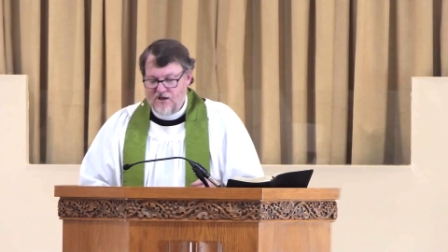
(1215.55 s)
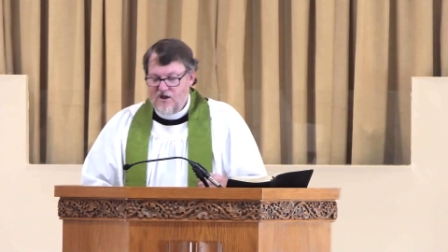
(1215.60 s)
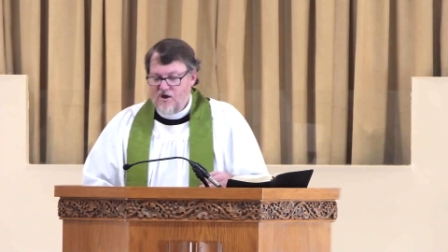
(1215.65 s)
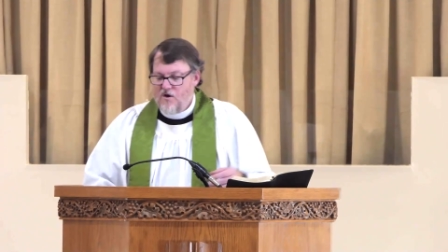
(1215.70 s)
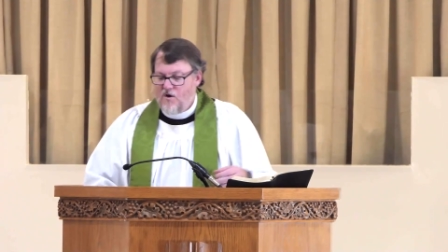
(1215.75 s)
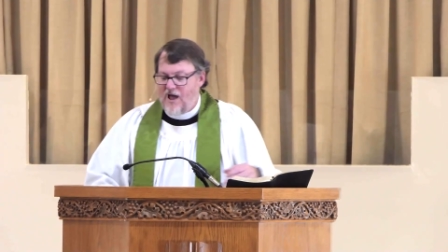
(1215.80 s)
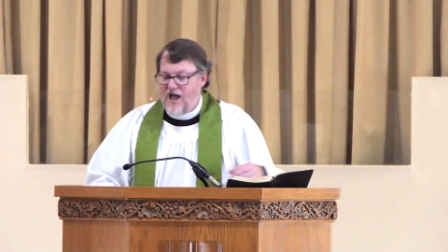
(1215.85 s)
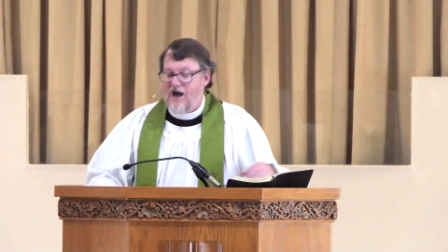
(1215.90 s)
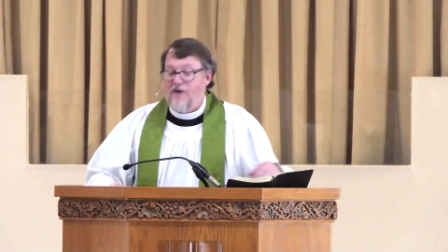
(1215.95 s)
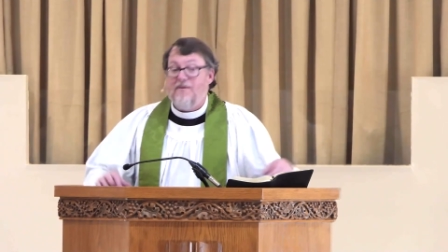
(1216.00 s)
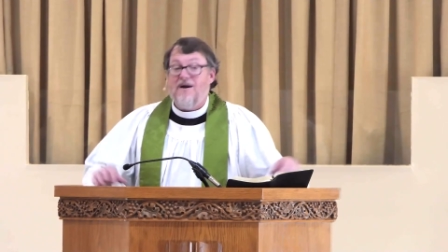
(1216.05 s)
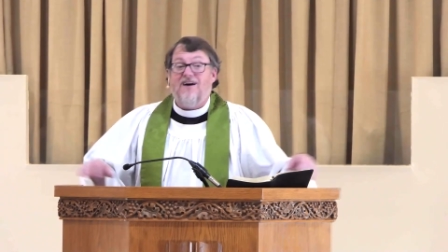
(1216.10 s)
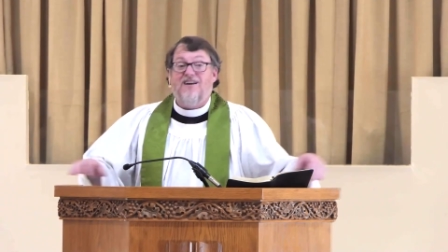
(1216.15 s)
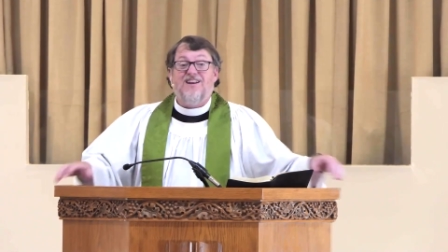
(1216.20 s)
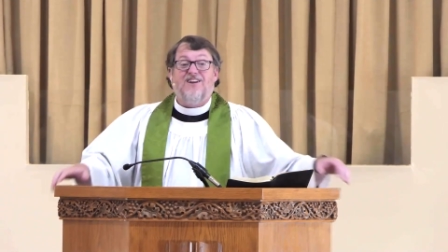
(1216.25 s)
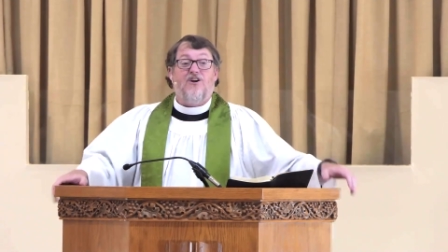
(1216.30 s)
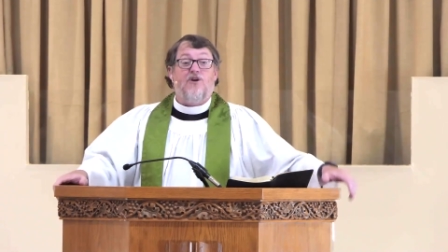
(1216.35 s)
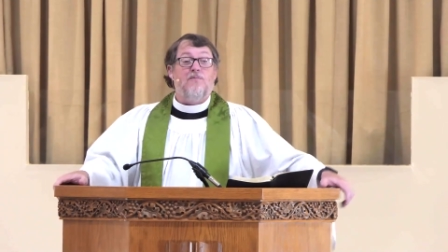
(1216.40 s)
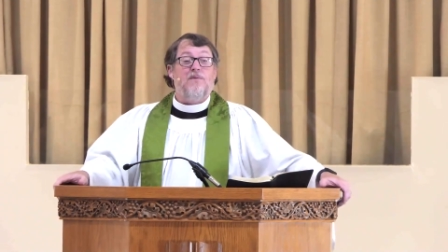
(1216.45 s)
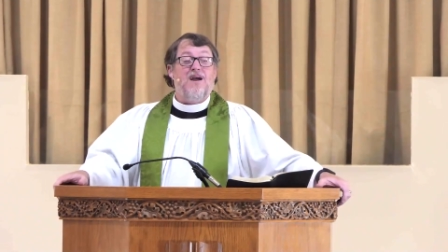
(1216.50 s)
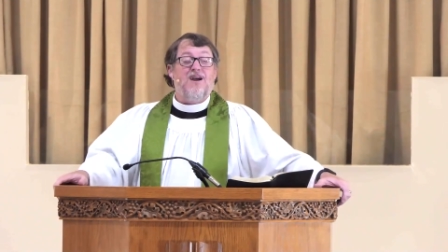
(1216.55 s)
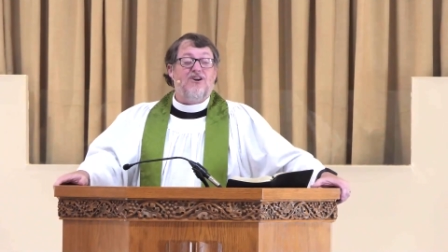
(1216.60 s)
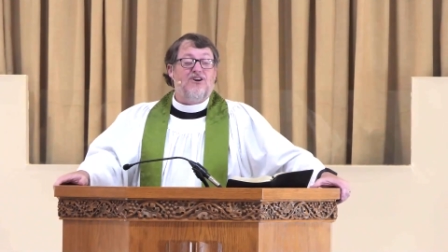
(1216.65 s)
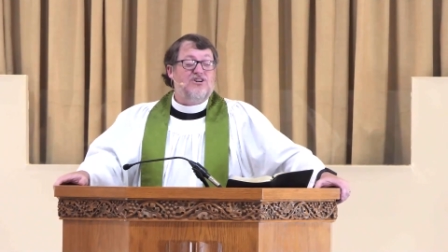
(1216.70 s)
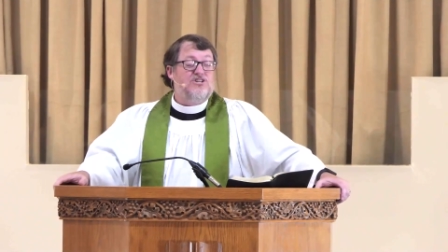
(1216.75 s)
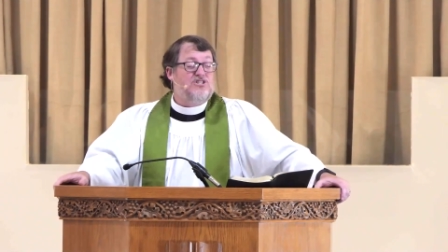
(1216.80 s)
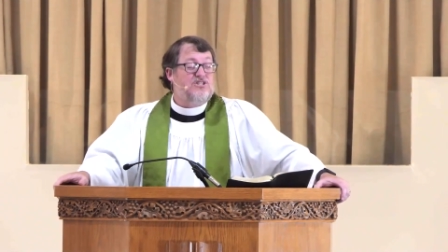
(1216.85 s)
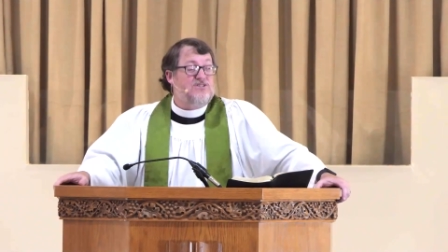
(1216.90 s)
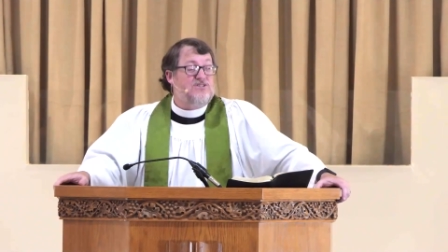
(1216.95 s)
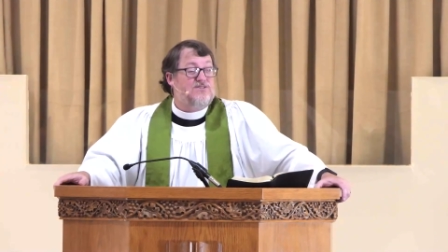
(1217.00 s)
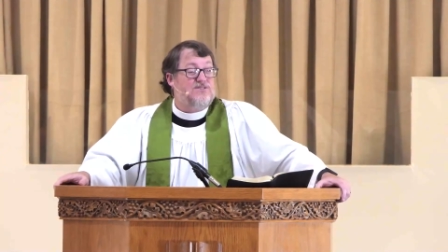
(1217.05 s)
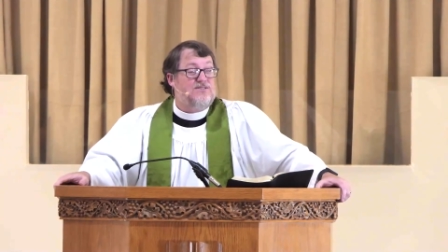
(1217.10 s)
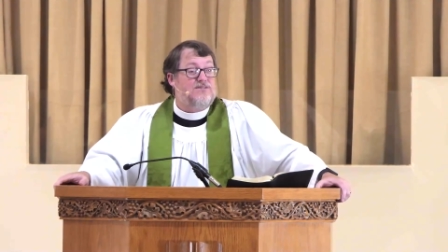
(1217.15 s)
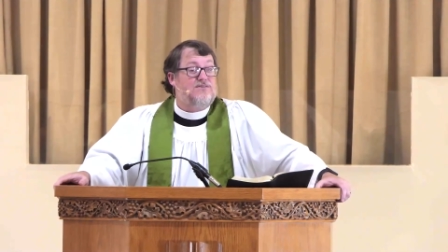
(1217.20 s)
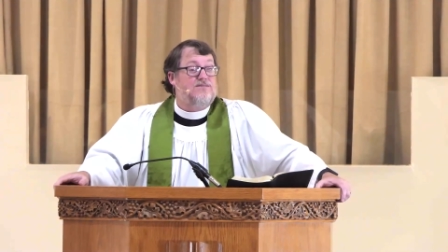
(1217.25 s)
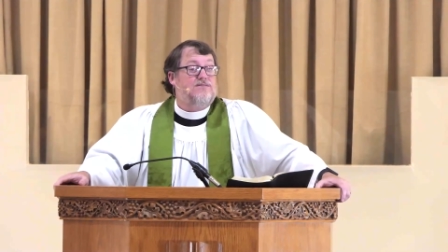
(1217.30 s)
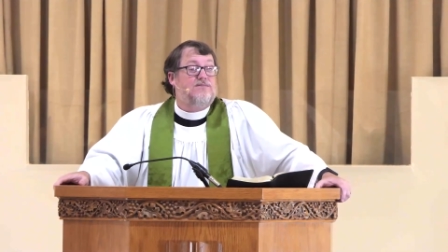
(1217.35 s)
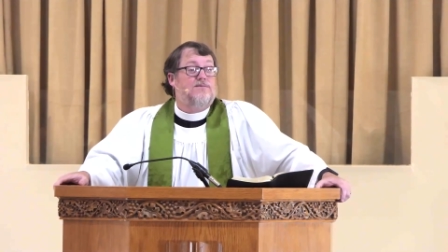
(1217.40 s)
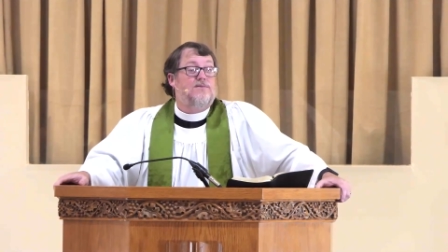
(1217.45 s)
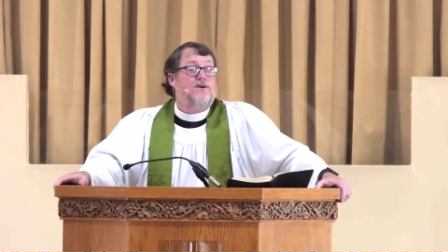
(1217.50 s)
How about in our marriages
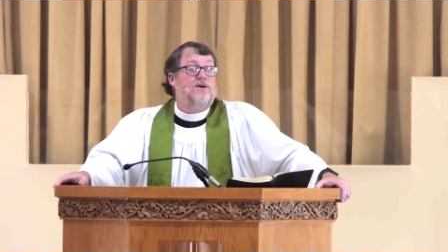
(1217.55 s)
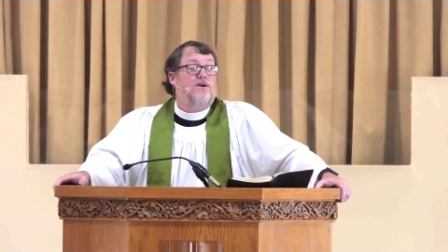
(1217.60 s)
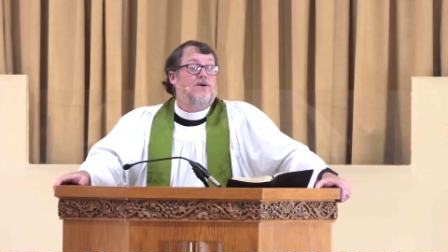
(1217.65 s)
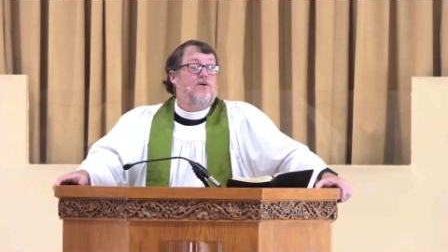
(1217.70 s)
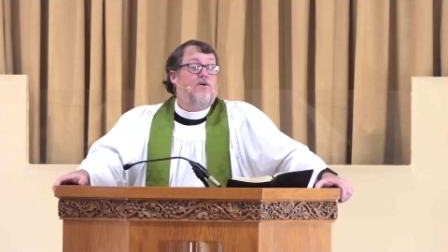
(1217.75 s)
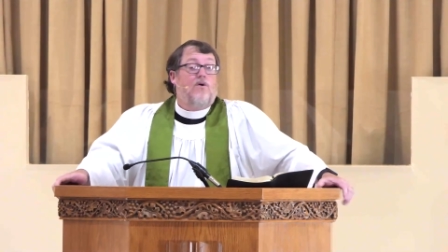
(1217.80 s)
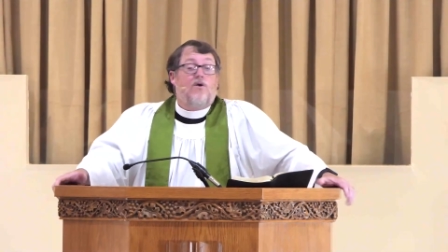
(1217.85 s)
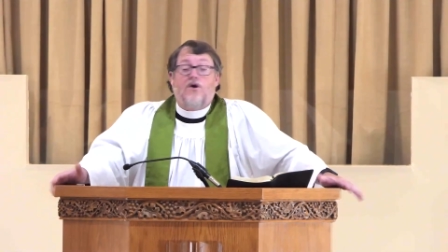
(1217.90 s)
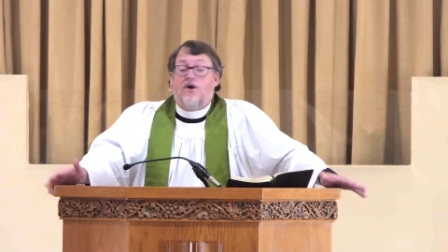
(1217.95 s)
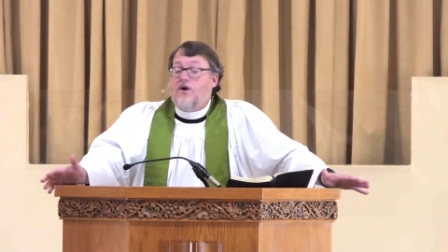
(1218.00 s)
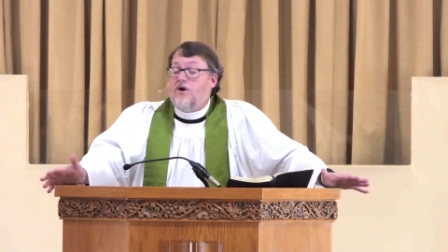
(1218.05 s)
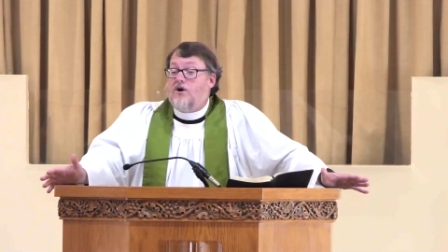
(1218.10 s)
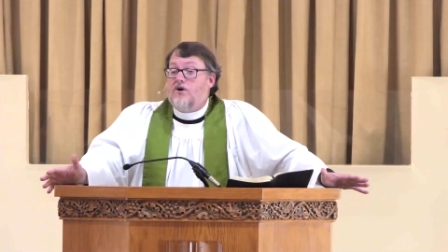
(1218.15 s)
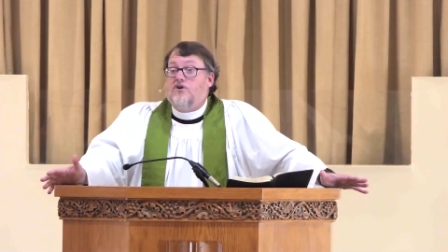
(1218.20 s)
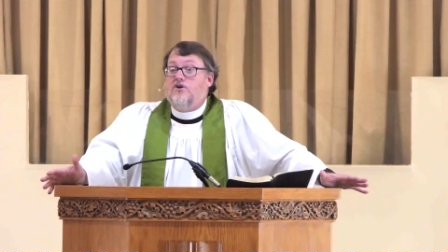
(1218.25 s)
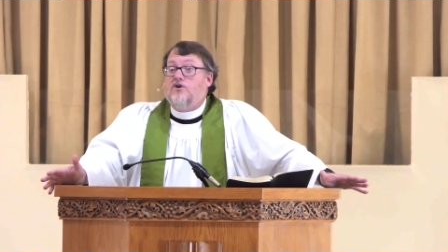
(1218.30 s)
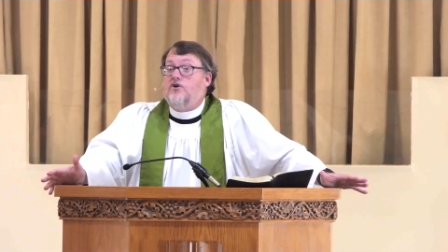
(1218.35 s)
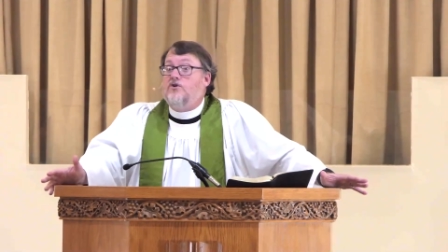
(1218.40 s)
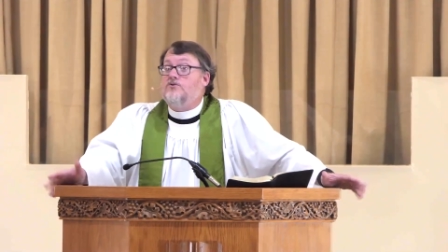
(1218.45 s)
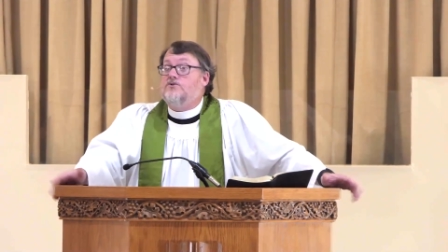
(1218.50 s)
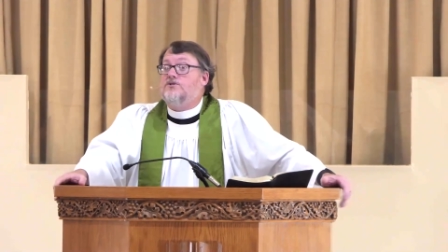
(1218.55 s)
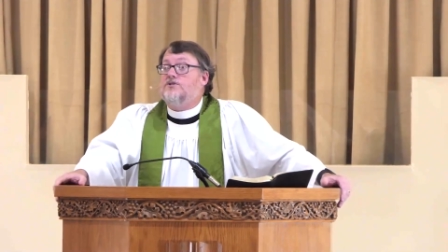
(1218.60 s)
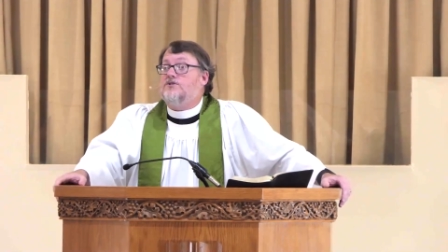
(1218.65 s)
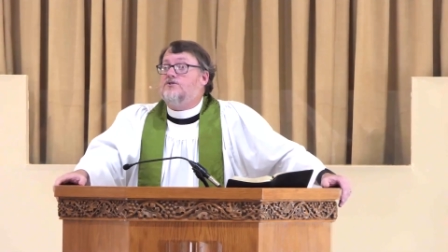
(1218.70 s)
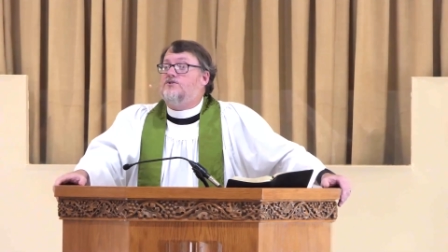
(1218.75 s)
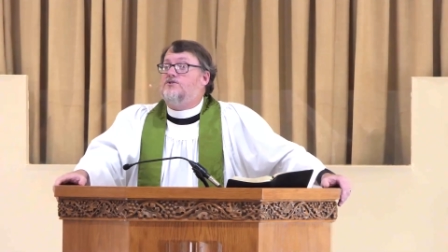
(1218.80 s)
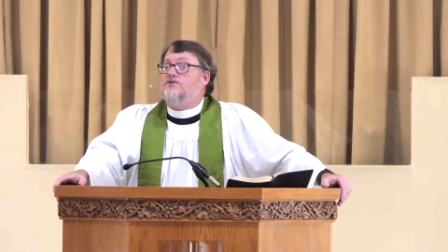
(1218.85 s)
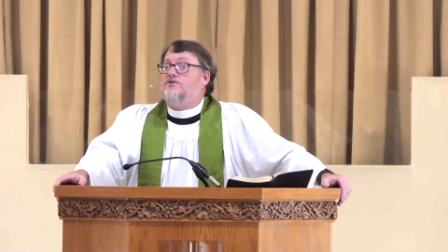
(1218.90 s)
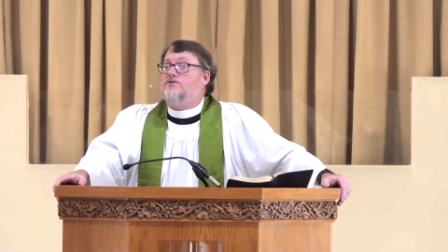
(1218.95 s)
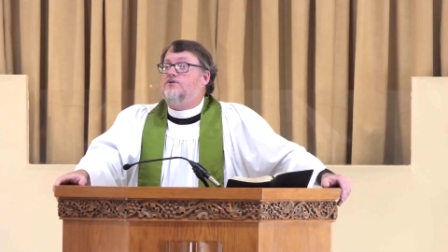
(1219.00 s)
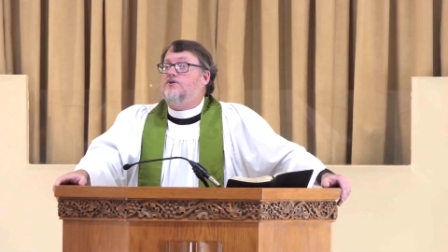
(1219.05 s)
or our closest